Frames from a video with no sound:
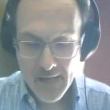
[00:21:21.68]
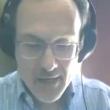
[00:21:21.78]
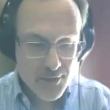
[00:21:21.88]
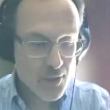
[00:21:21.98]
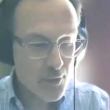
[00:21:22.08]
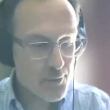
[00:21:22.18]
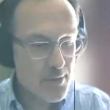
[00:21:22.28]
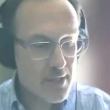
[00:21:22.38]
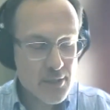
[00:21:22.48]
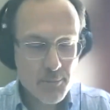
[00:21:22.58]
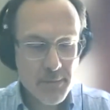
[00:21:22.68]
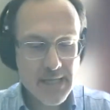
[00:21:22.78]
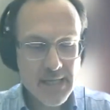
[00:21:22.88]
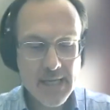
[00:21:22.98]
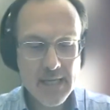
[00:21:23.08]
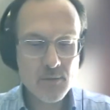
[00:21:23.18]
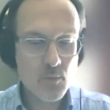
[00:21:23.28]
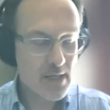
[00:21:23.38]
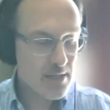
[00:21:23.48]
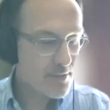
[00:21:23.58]
So to begin
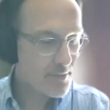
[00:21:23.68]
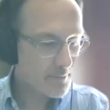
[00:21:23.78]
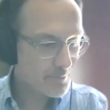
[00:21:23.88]
with,